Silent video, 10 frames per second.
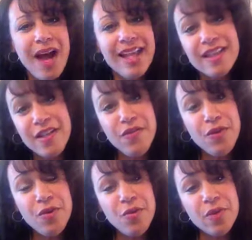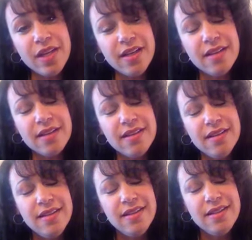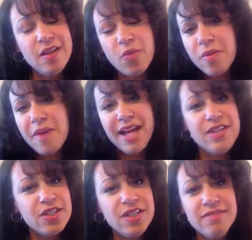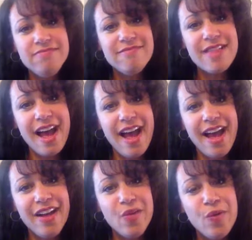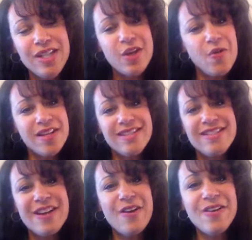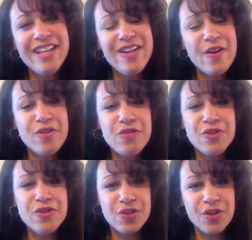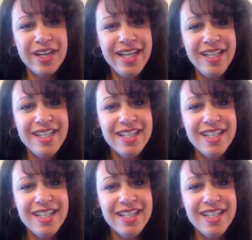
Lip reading: I leave you with a reminder that we don't necessarily know the full story.